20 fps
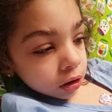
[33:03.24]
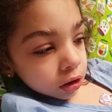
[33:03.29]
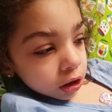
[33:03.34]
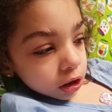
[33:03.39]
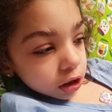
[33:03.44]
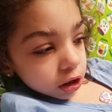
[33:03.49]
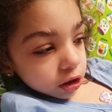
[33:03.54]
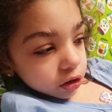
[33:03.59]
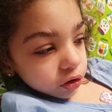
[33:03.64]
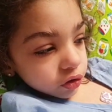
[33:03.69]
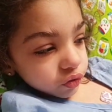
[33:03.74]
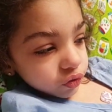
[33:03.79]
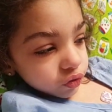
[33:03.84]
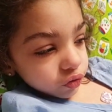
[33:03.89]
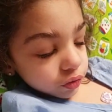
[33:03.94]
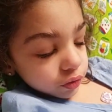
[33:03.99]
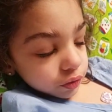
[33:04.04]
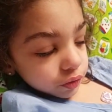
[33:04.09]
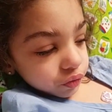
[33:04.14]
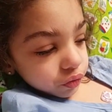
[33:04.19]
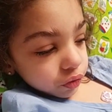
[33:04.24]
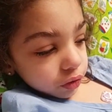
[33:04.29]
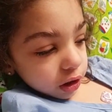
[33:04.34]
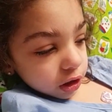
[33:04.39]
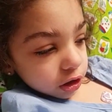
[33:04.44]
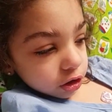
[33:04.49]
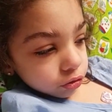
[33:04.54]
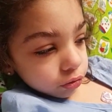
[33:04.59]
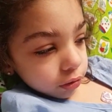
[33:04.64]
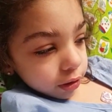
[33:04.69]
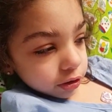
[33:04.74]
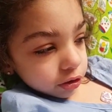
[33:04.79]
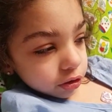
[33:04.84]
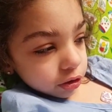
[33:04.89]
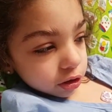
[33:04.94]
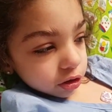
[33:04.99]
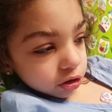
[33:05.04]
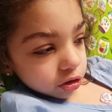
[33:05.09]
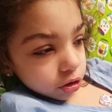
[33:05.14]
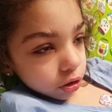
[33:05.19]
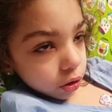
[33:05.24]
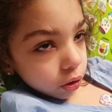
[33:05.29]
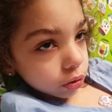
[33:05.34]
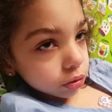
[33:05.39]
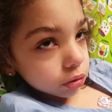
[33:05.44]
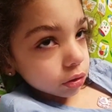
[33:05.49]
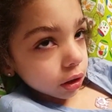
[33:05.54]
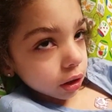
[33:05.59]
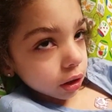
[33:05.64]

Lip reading: it's French fries and soda.